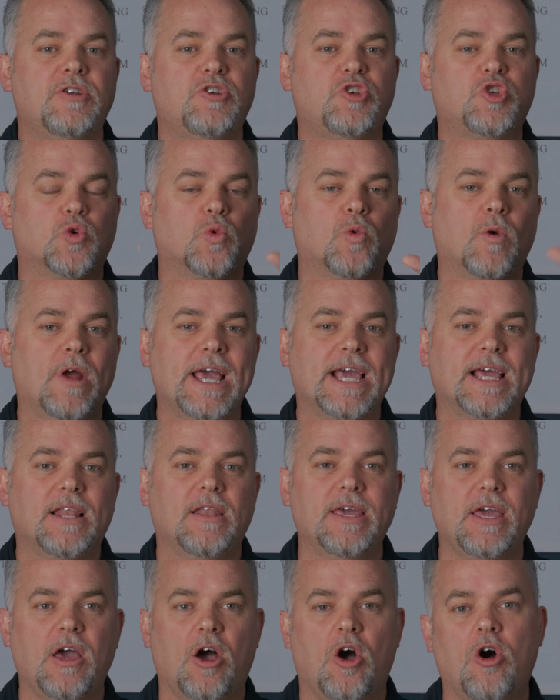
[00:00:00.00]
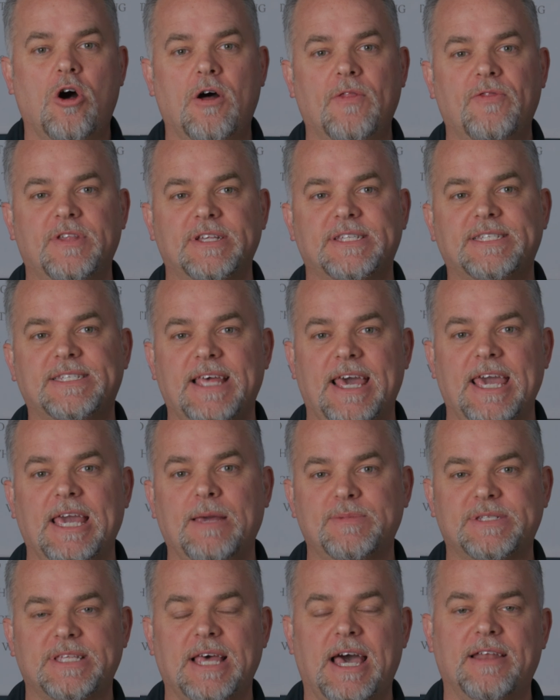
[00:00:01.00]
directly on the
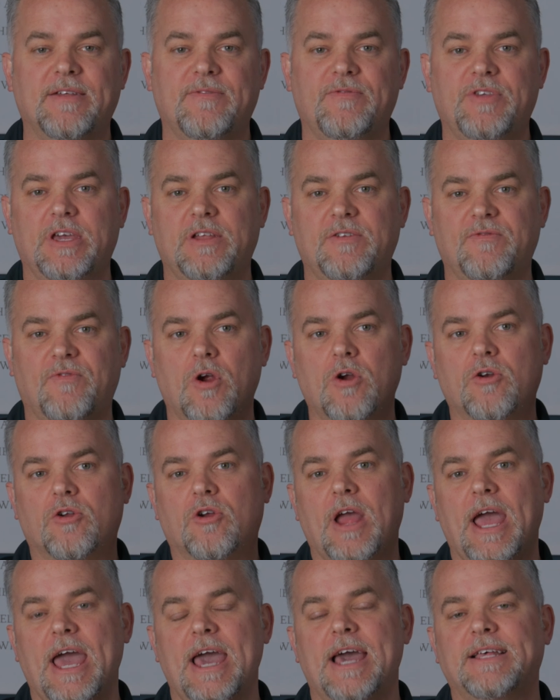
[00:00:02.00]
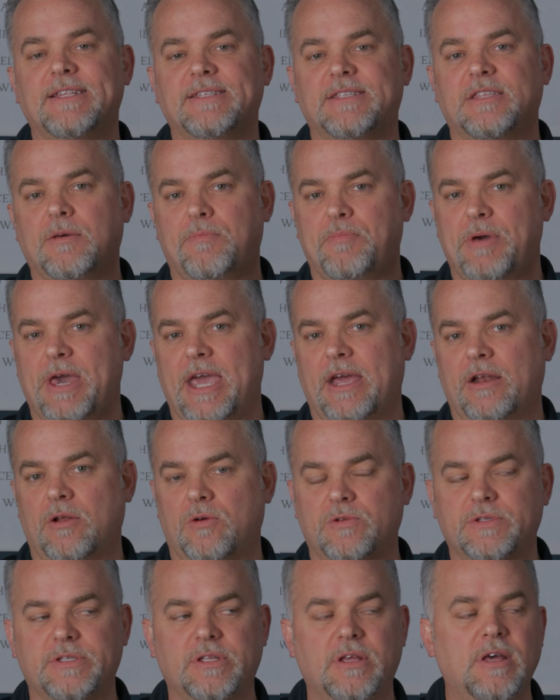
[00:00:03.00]
same side of the inverter as the
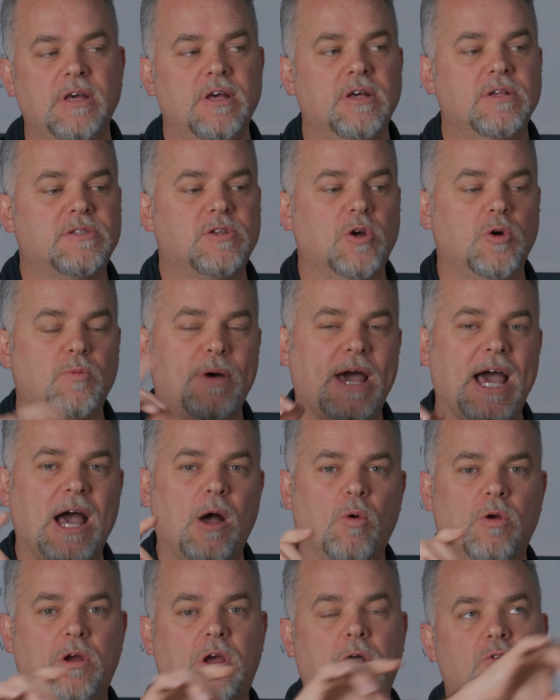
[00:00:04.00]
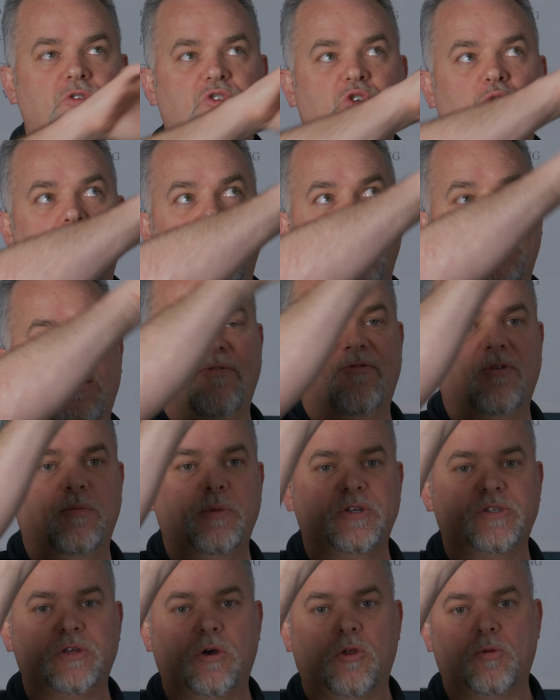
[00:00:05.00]
panels. So power goes directly from
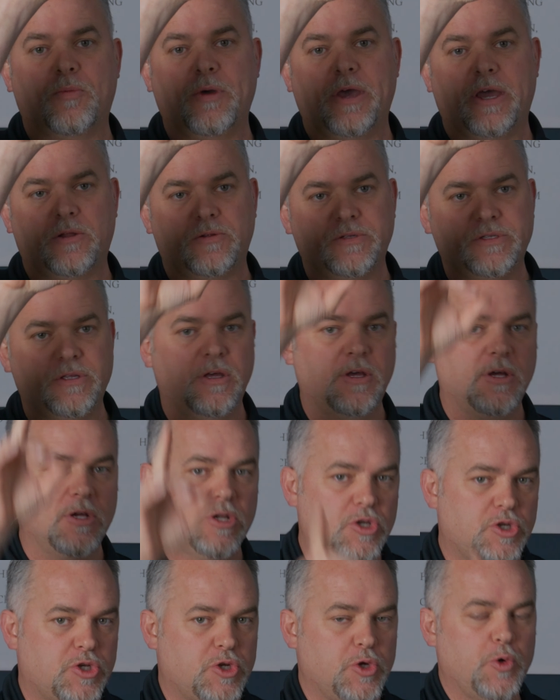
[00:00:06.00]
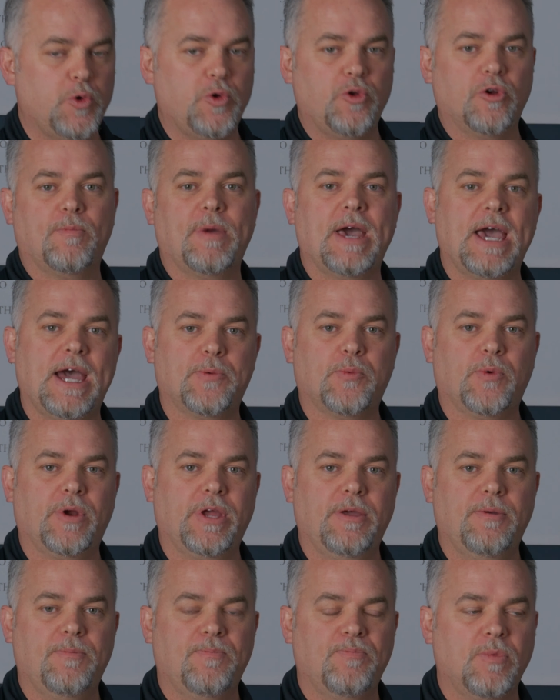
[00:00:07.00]
your solar panels to your battery.
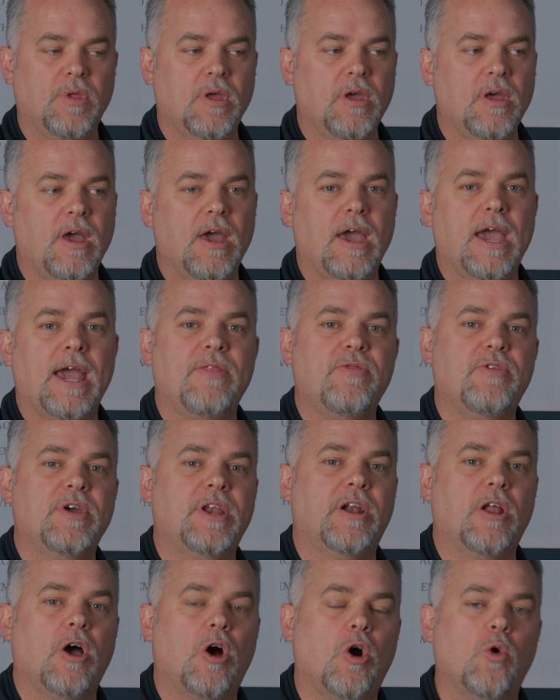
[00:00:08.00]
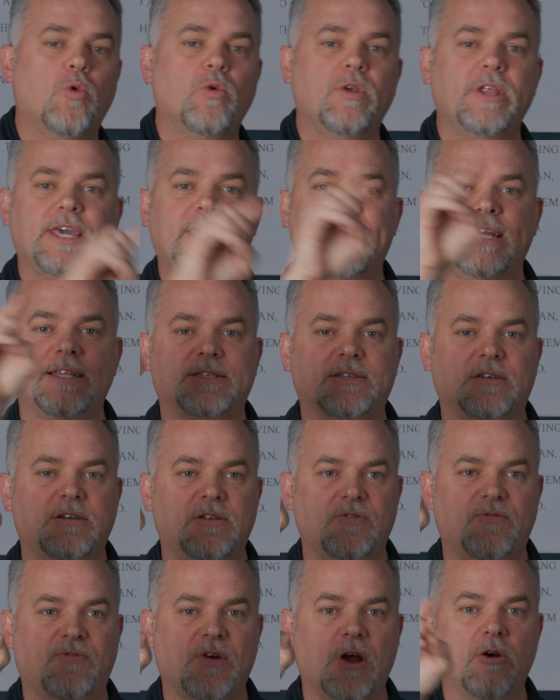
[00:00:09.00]
And then it only gets
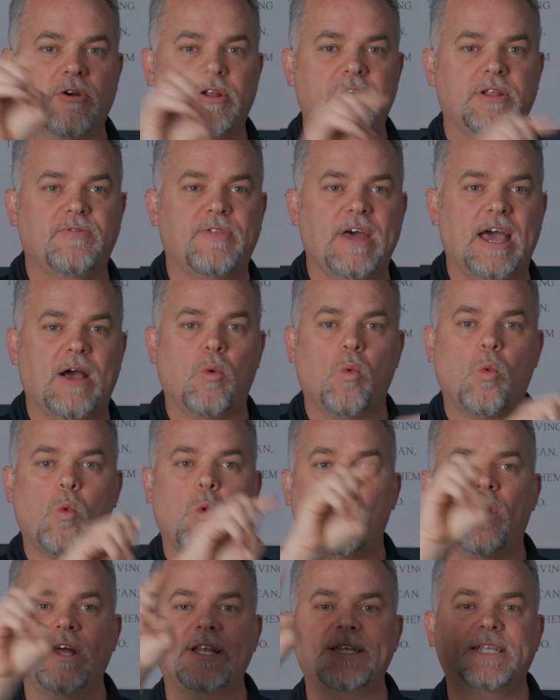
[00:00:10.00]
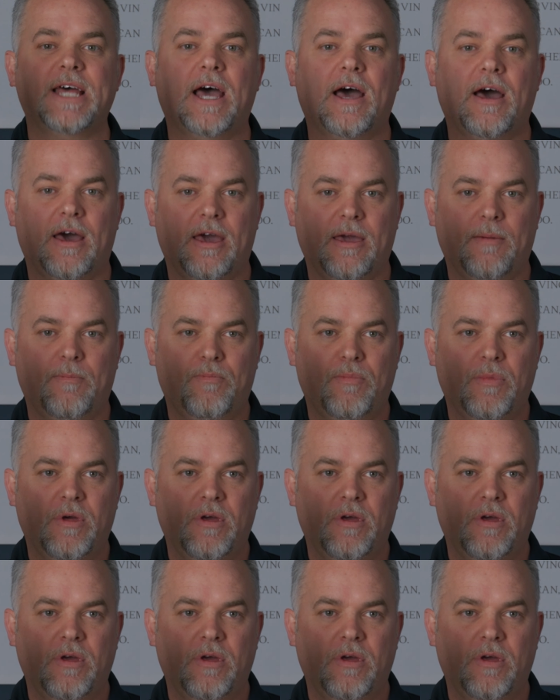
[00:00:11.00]
converted that one time